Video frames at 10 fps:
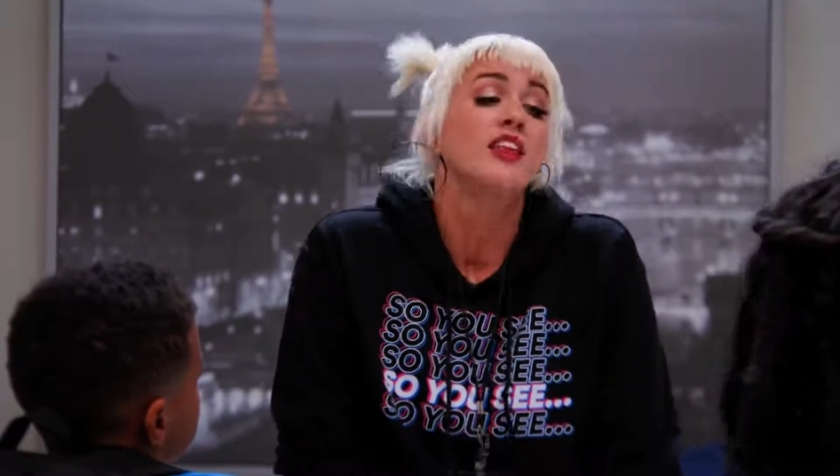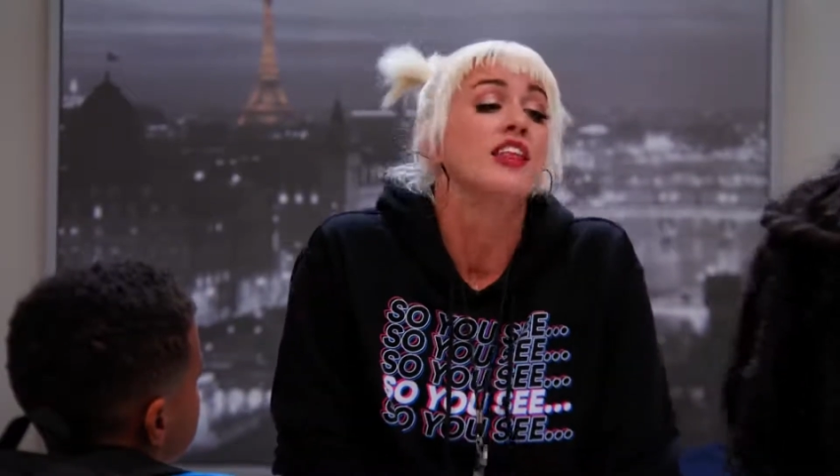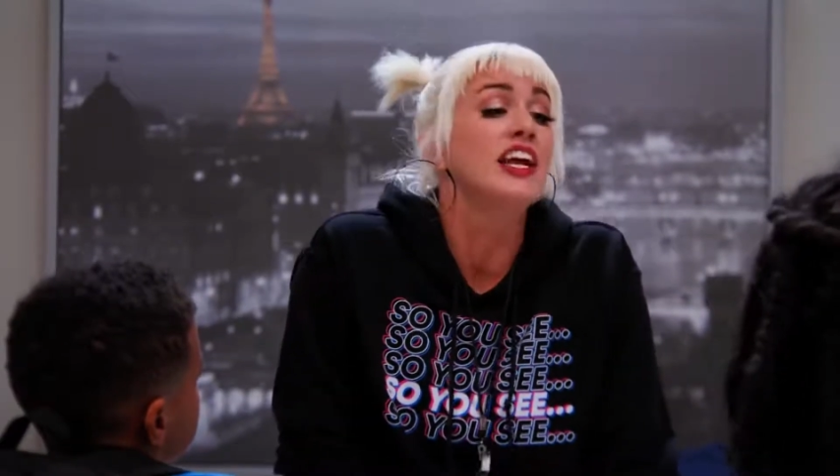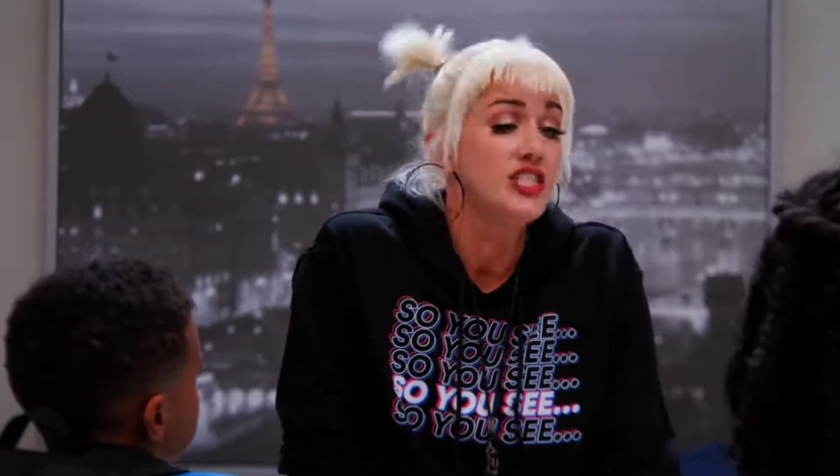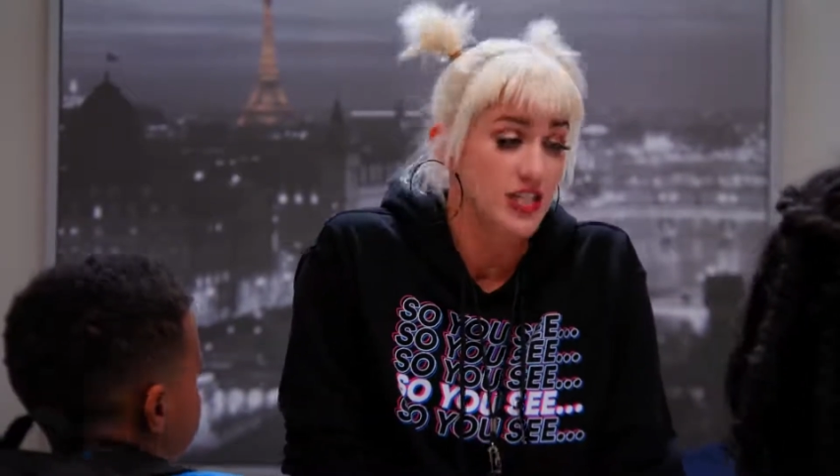
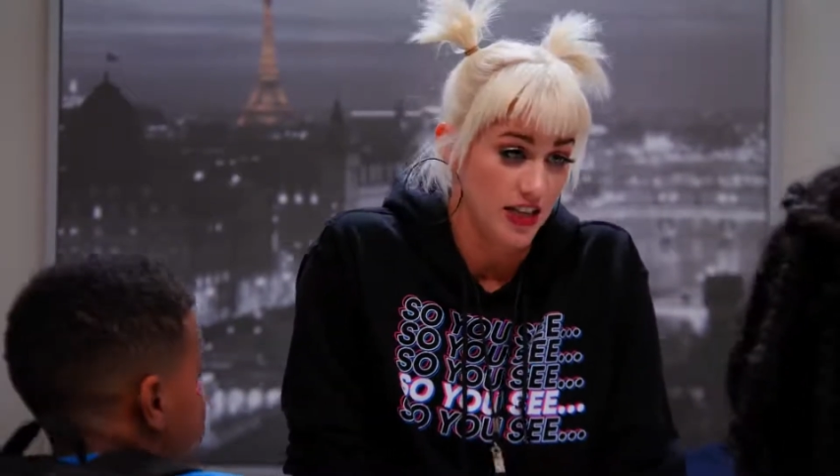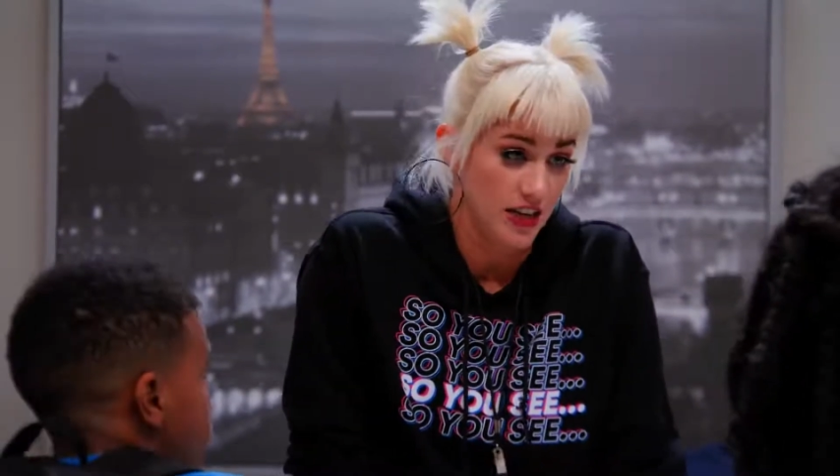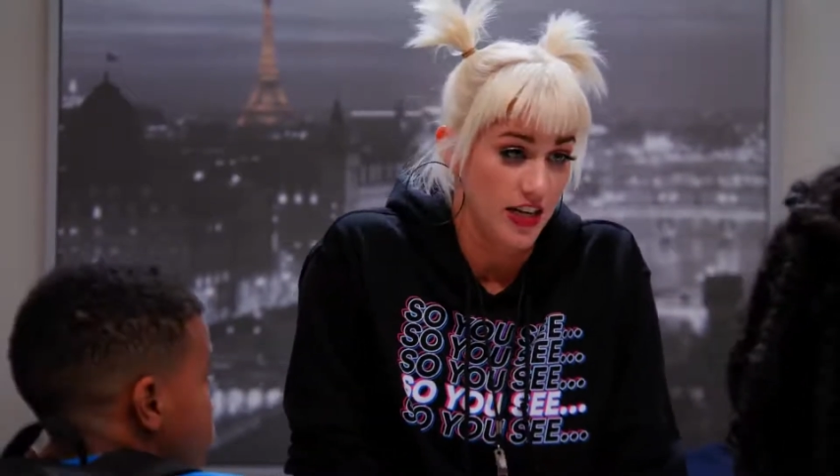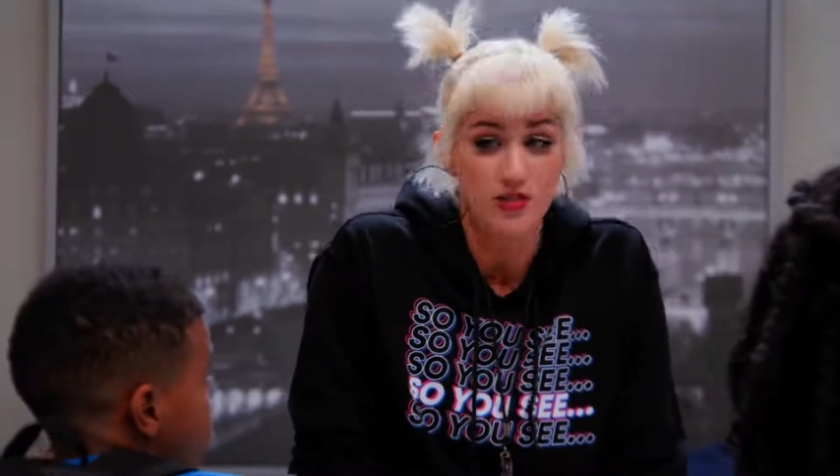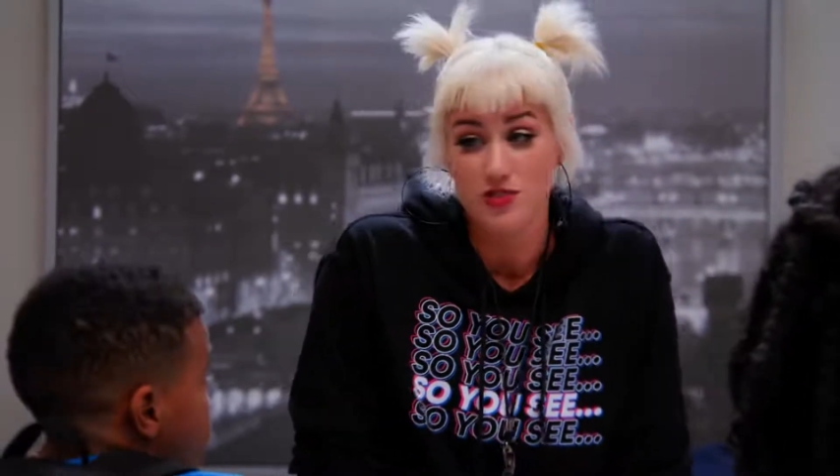Next
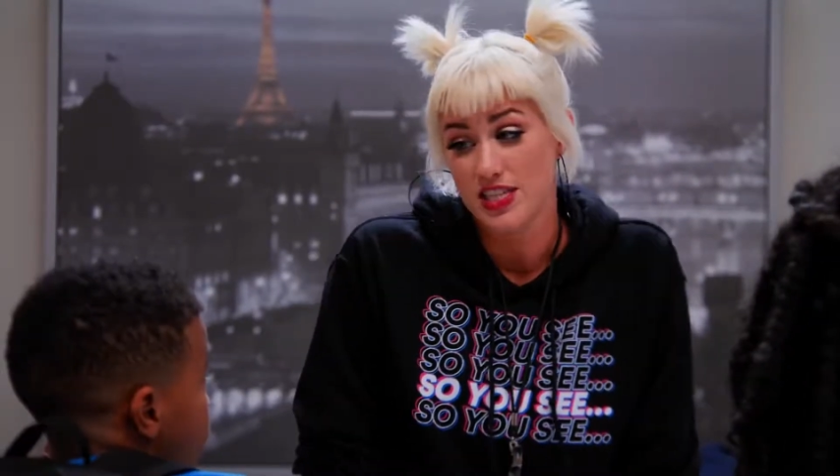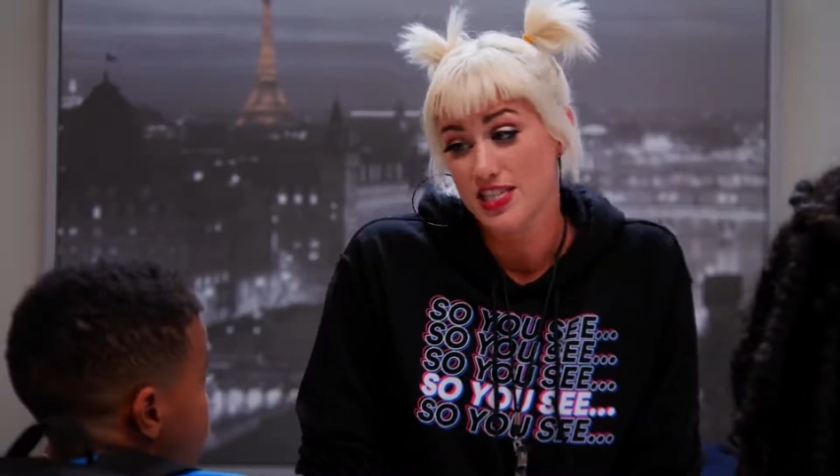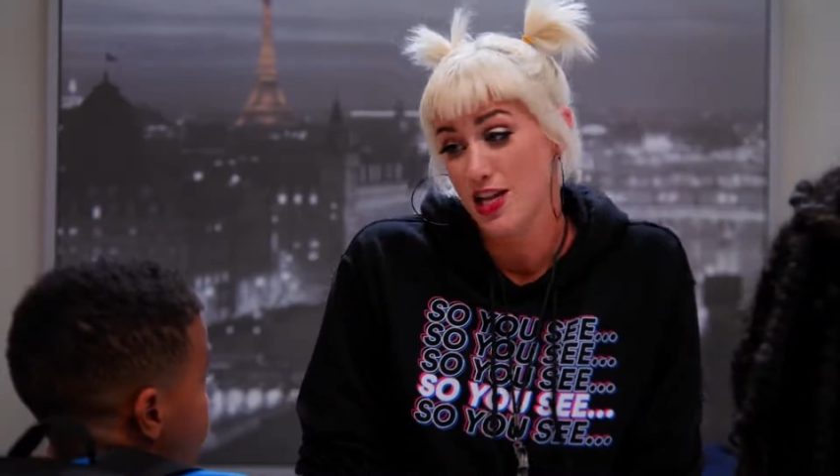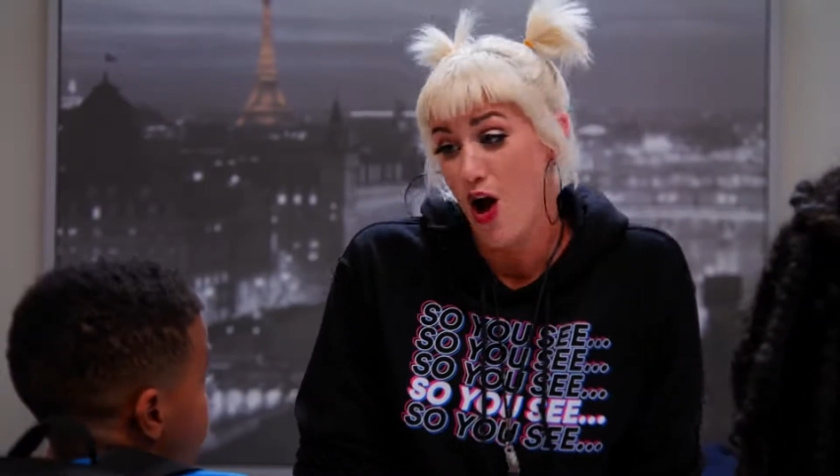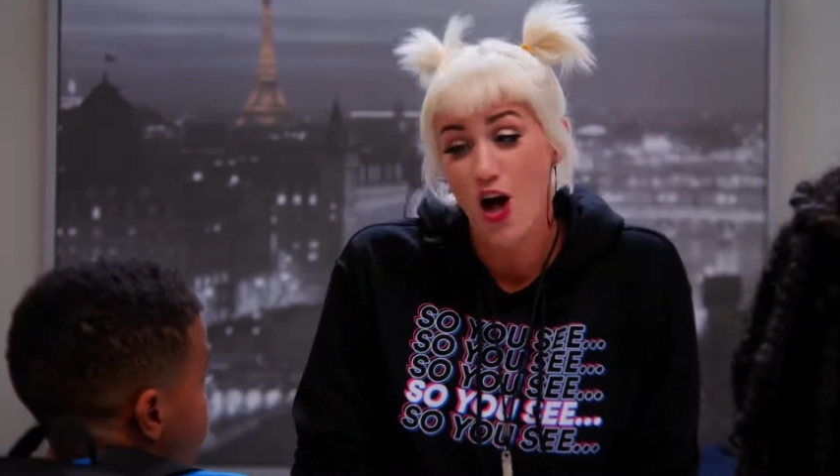year, he's releasing